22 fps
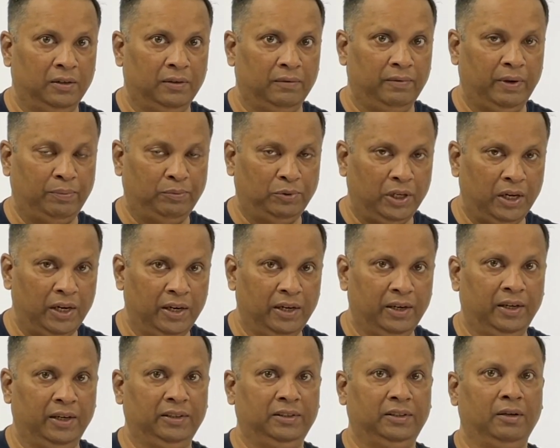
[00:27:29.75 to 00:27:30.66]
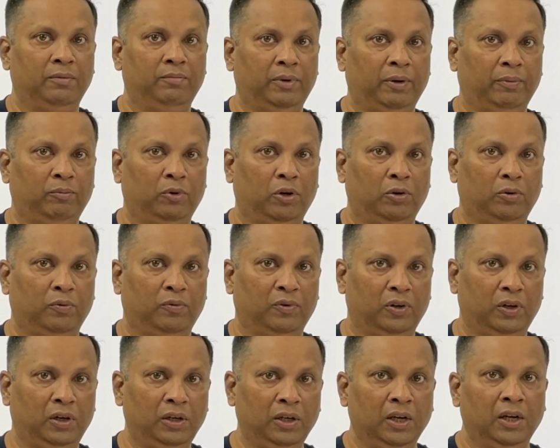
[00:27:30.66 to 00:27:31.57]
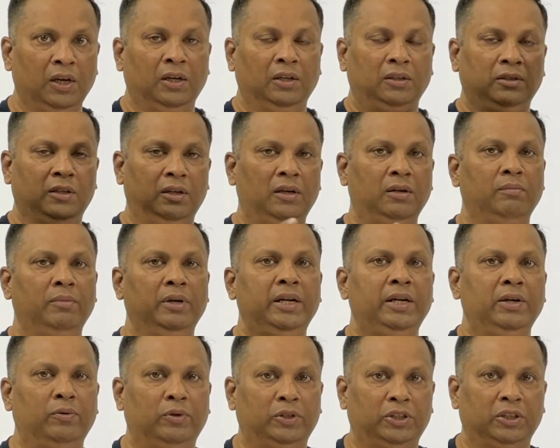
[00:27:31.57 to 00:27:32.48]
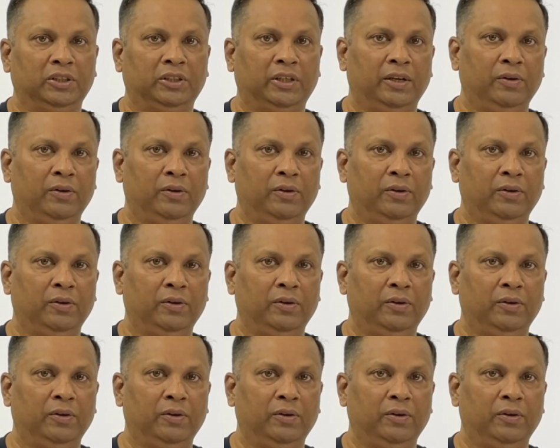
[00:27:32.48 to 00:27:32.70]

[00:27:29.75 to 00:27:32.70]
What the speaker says: website examprep.world there are many questions.